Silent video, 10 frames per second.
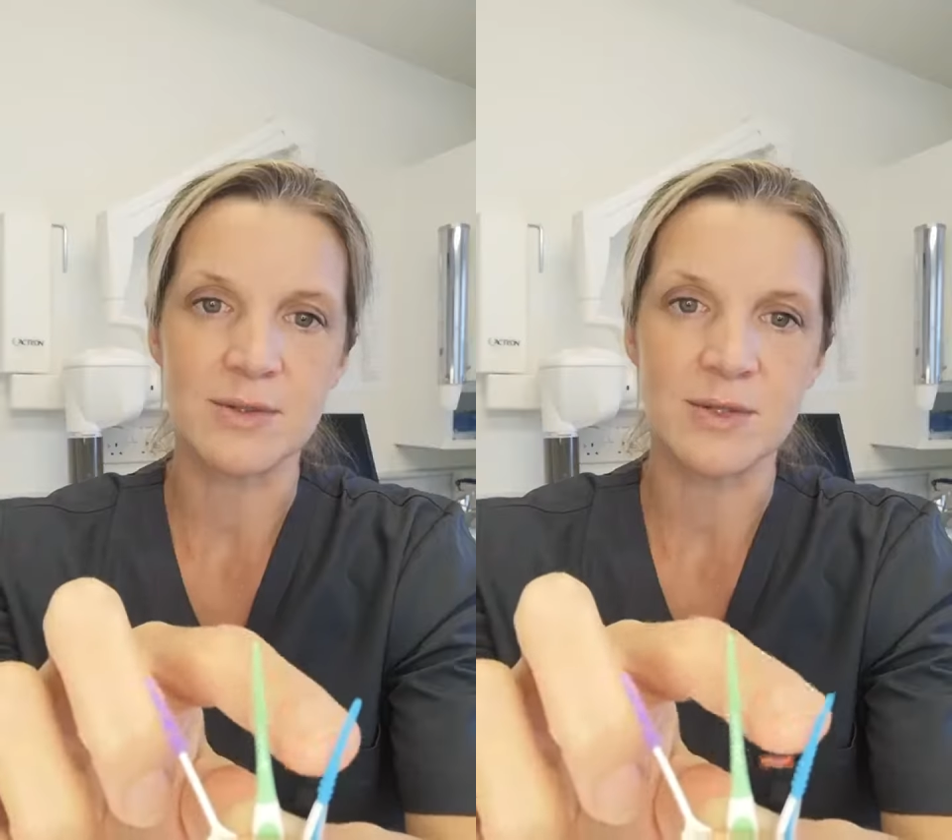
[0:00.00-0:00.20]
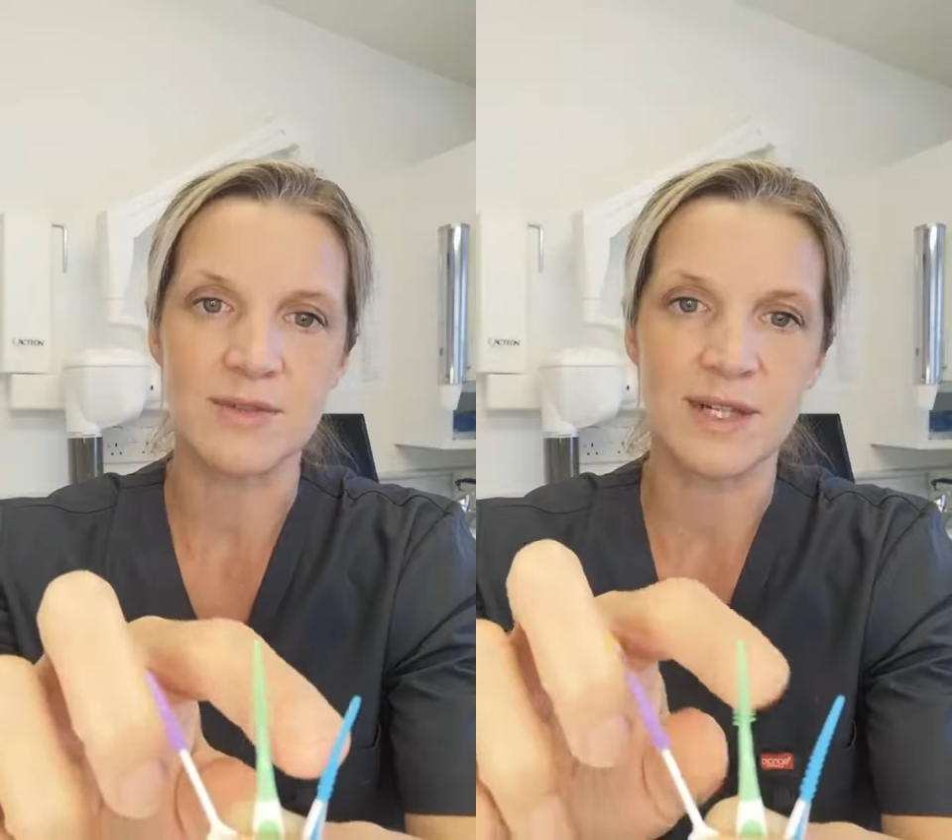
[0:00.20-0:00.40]

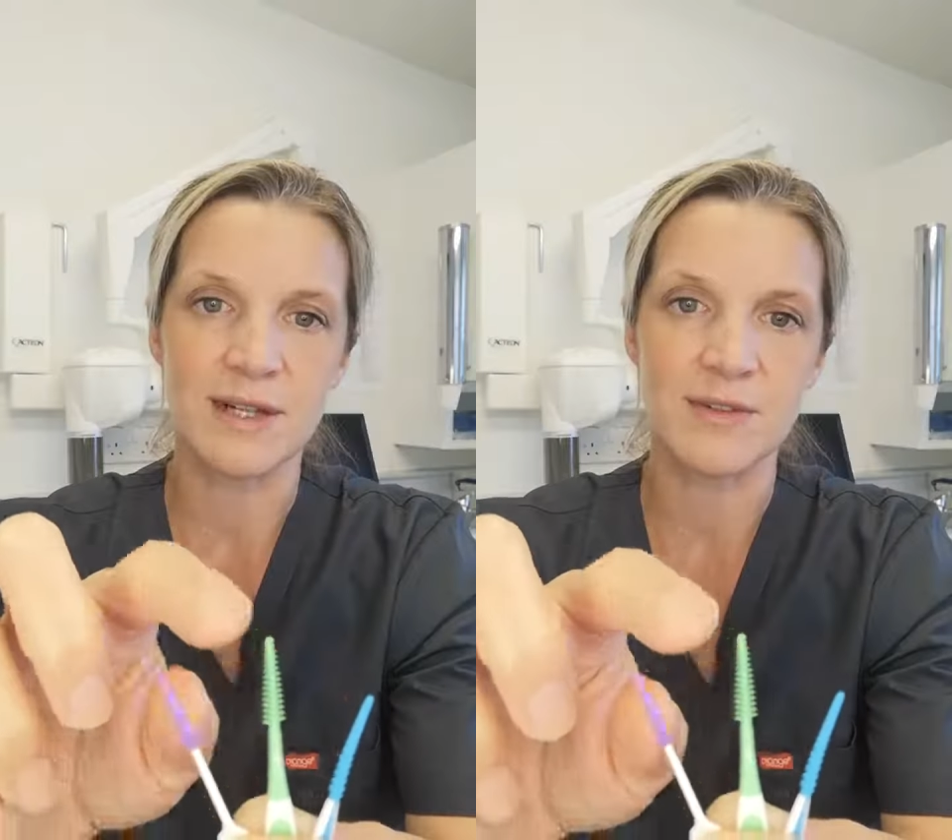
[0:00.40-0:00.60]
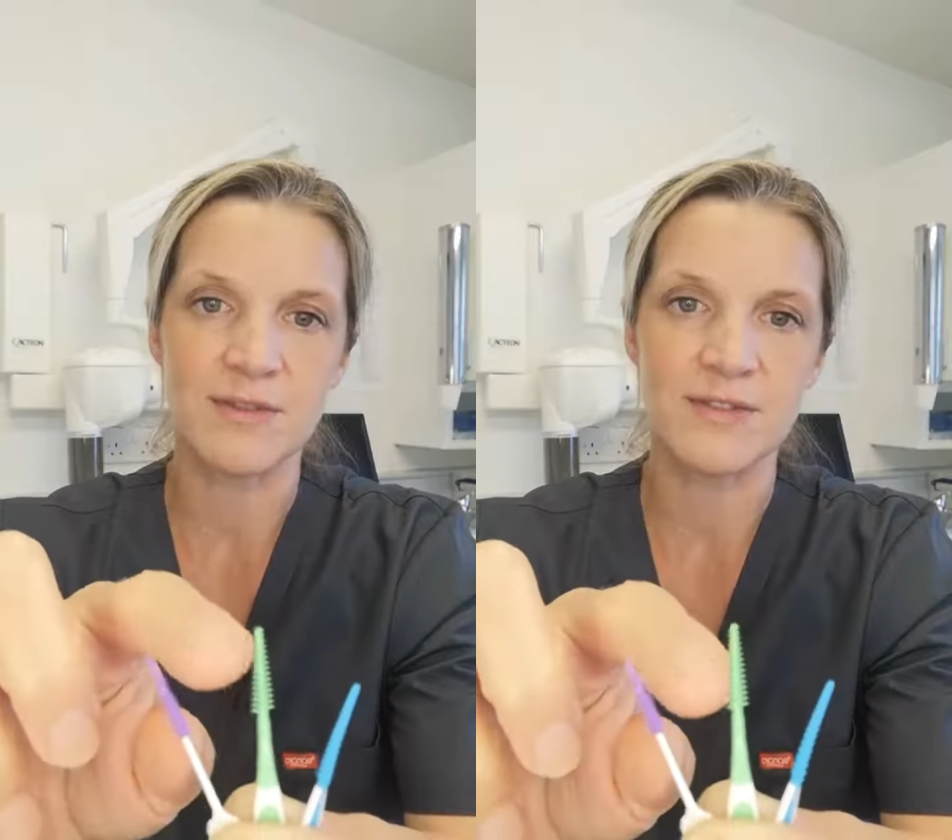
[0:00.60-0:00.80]
sort of
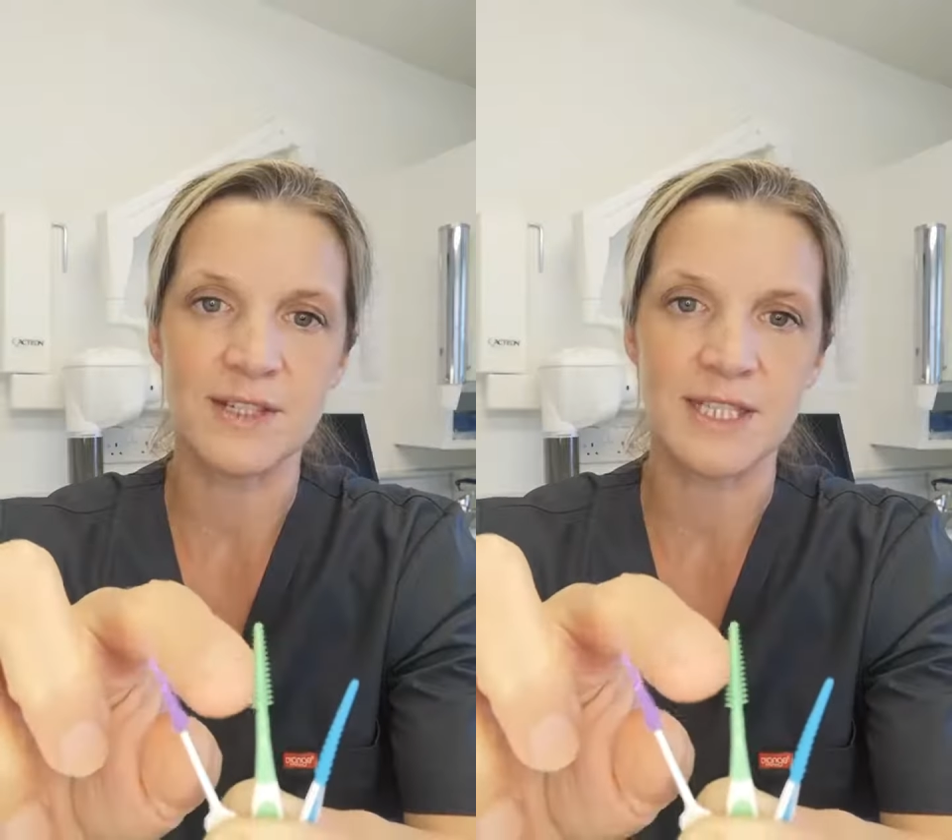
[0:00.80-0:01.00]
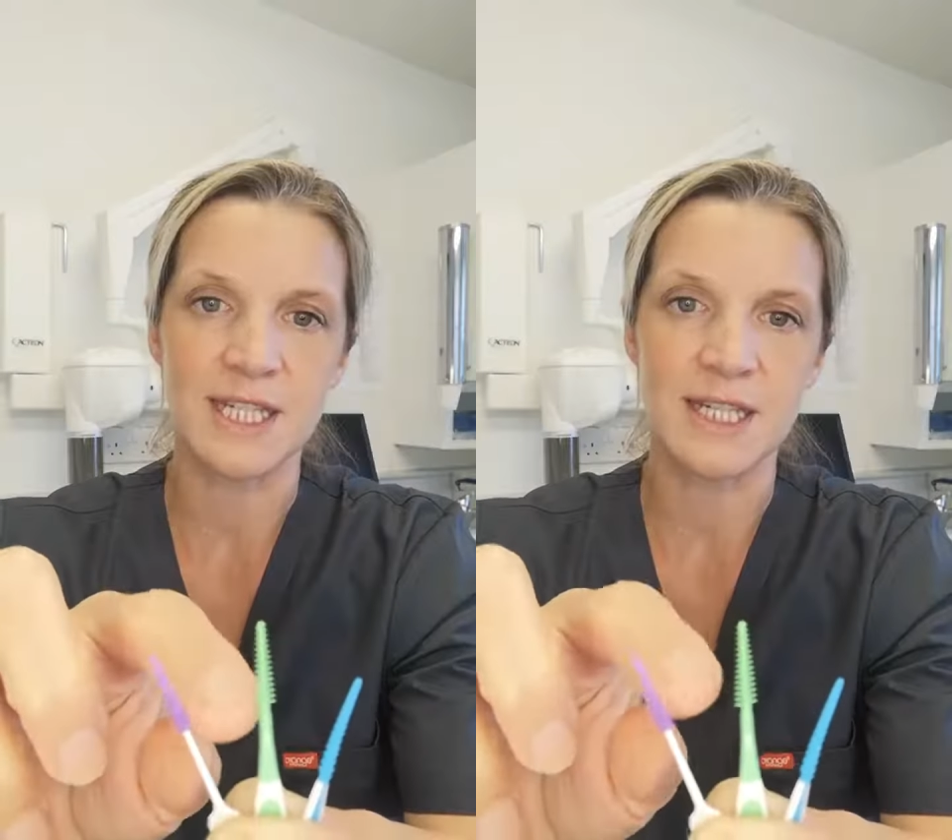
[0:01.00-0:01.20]
little
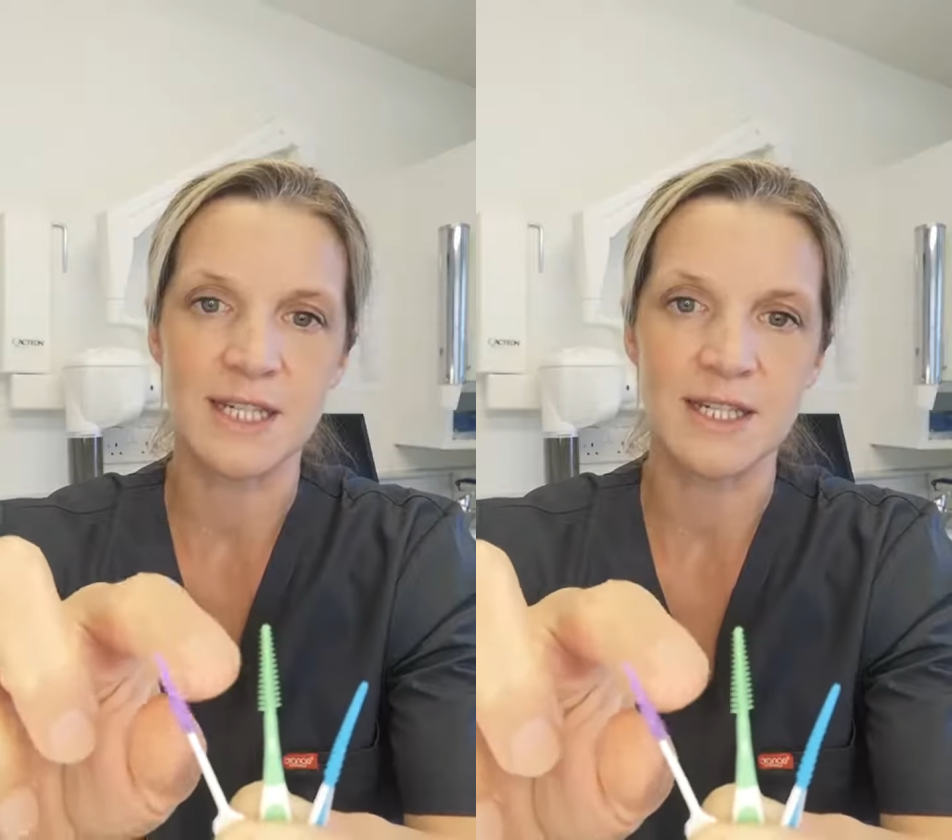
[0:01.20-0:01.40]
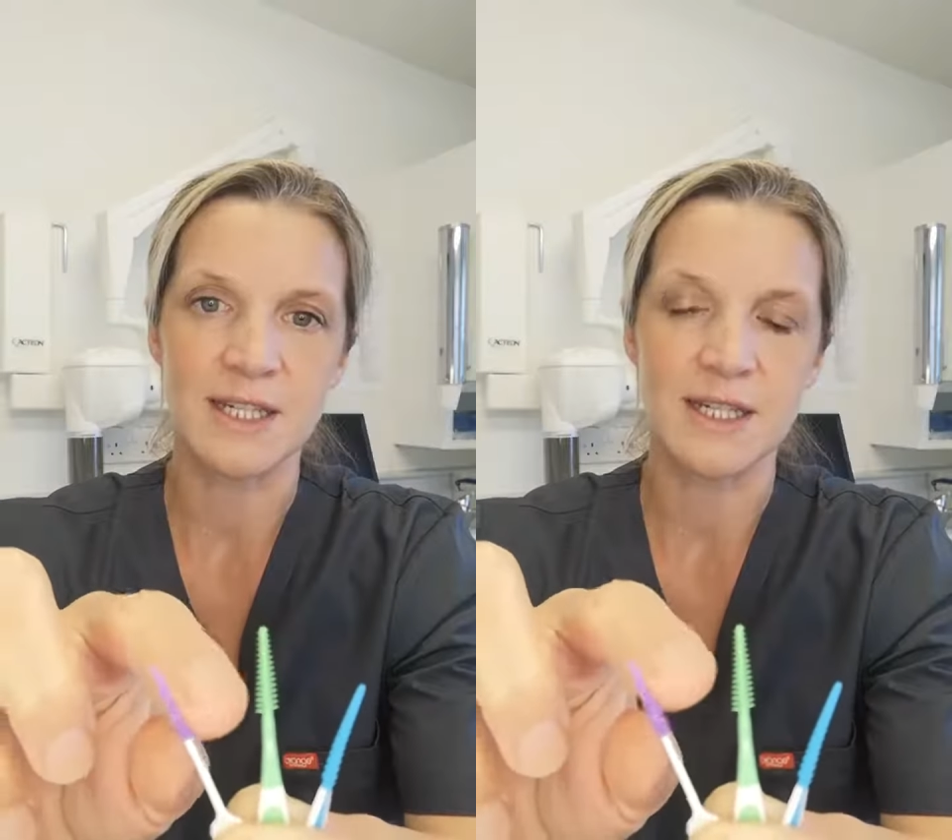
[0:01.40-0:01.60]
fuzzy